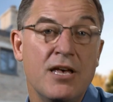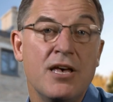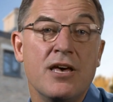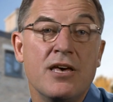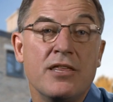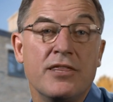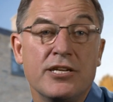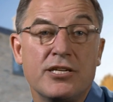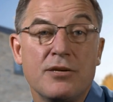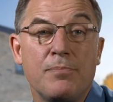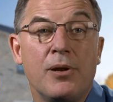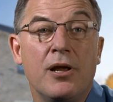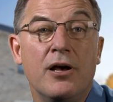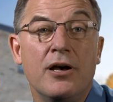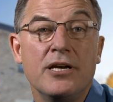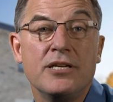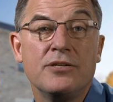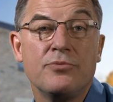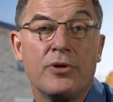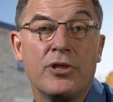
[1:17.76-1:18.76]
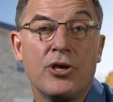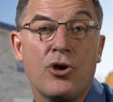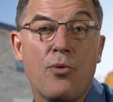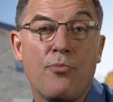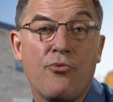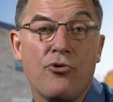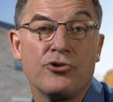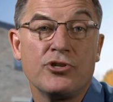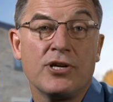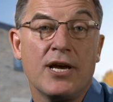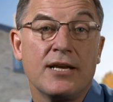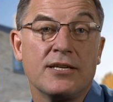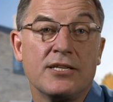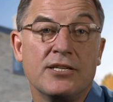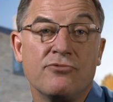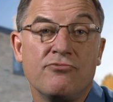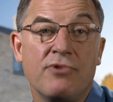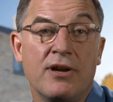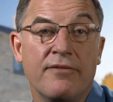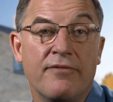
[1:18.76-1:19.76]
This applies whether your project is
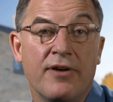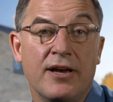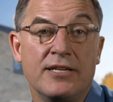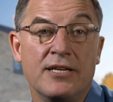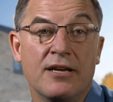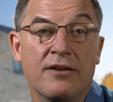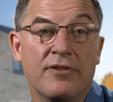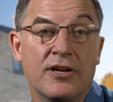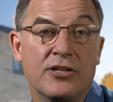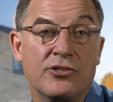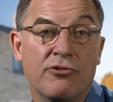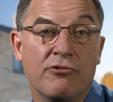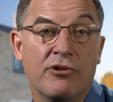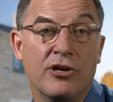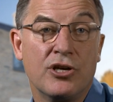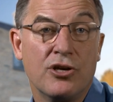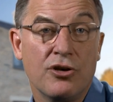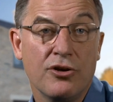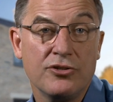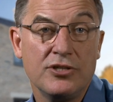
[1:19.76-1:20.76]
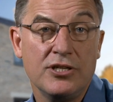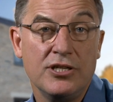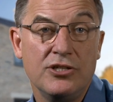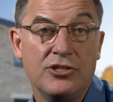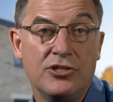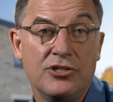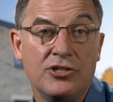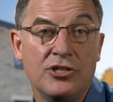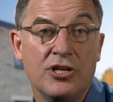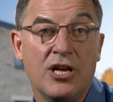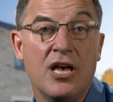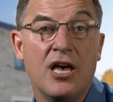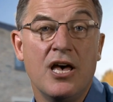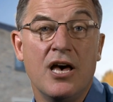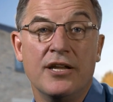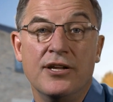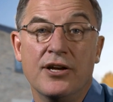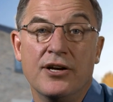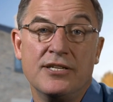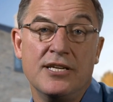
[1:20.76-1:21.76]
renovating a Victorian cottage,
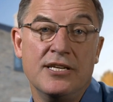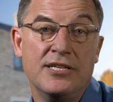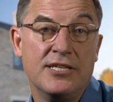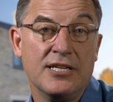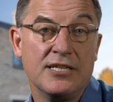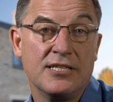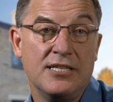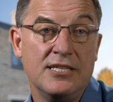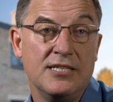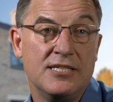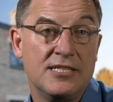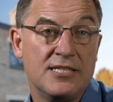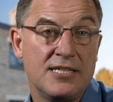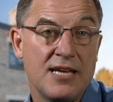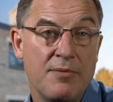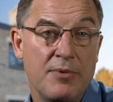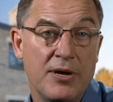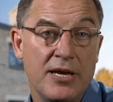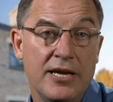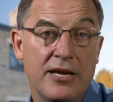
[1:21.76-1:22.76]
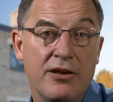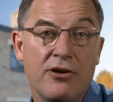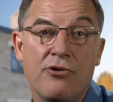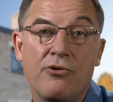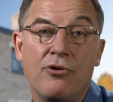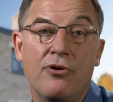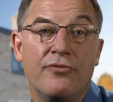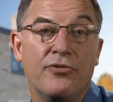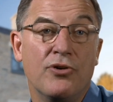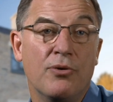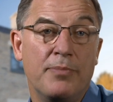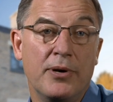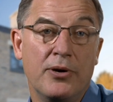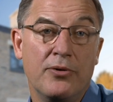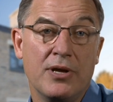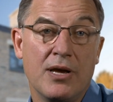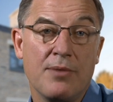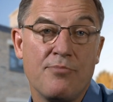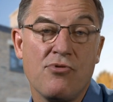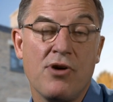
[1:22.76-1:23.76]
a 1960s semi, or if you're
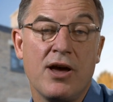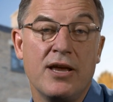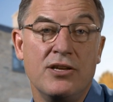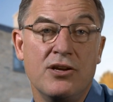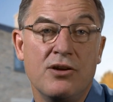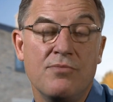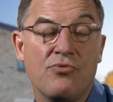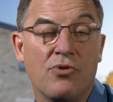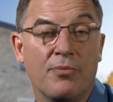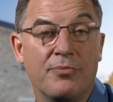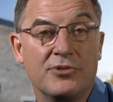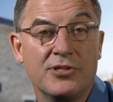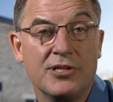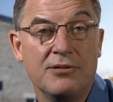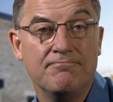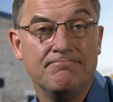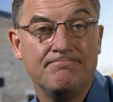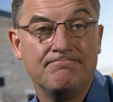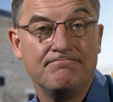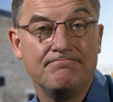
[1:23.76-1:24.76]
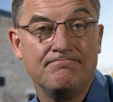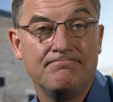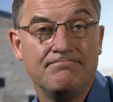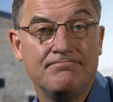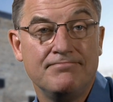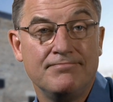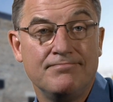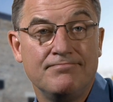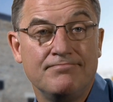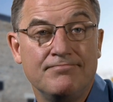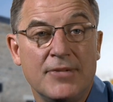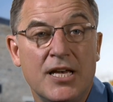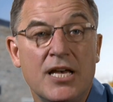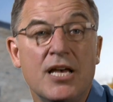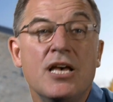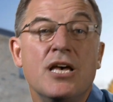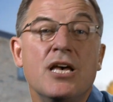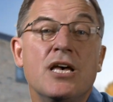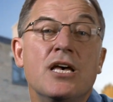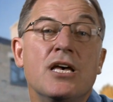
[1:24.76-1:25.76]
building a brand new property.
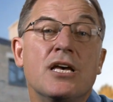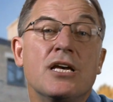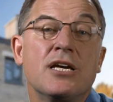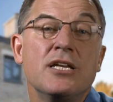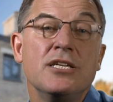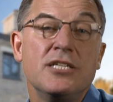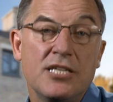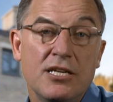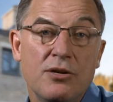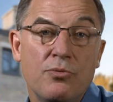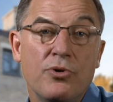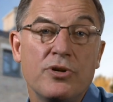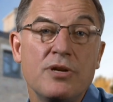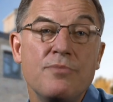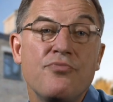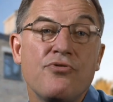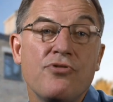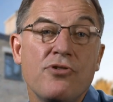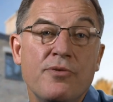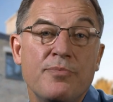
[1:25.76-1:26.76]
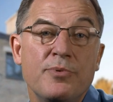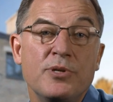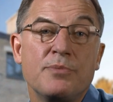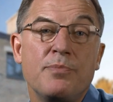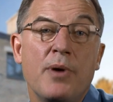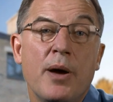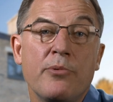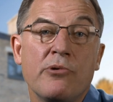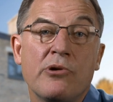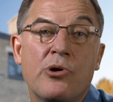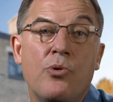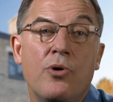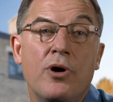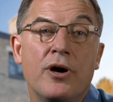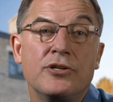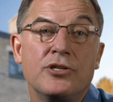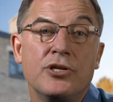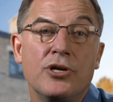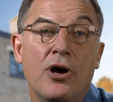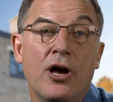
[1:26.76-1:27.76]
Consider what improvements might be
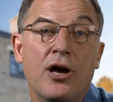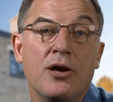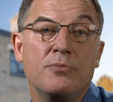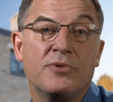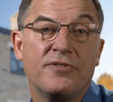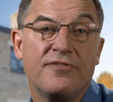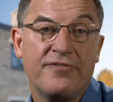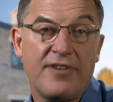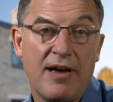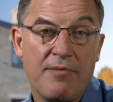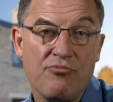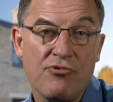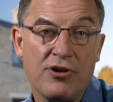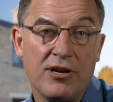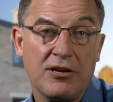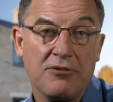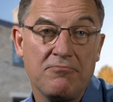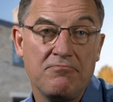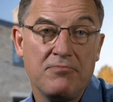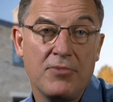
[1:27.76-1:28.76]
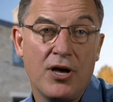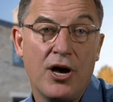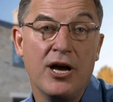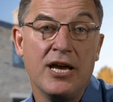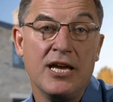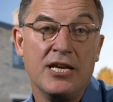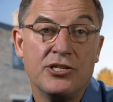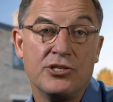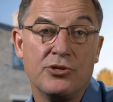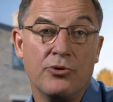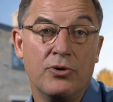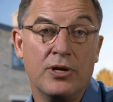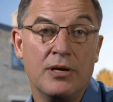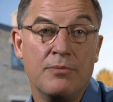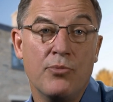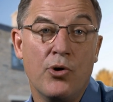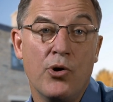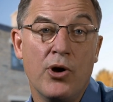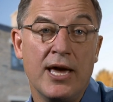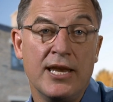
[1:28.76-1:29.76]
required to your home's fabric, i.e. installing
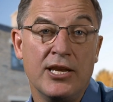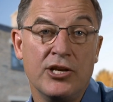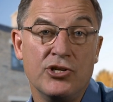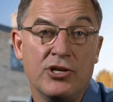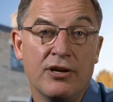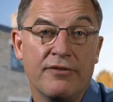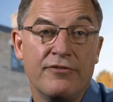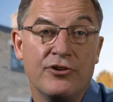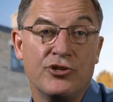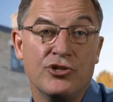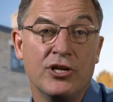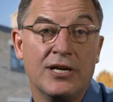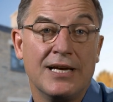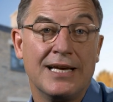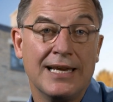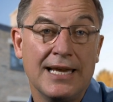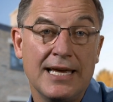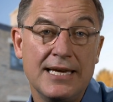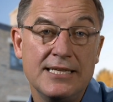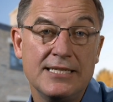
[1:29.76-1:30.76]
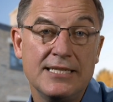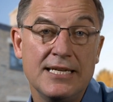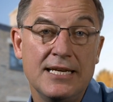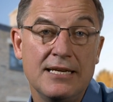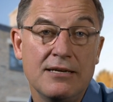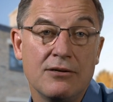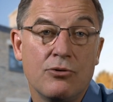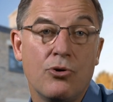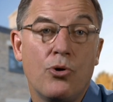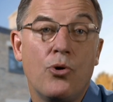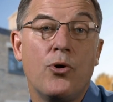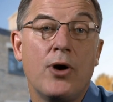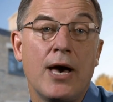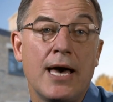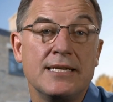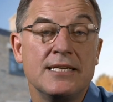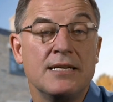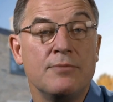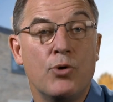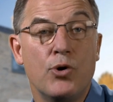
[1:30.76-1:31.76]
more energy efficient glazing or
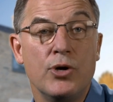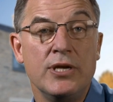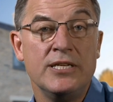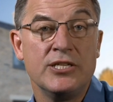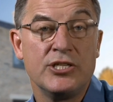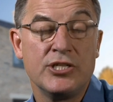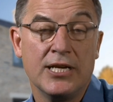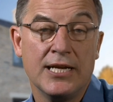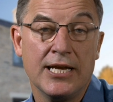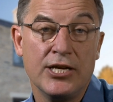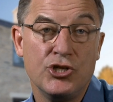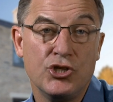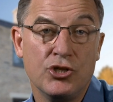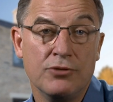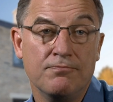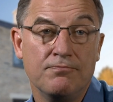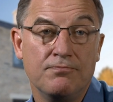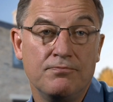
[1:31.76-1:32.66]
adding more insulation.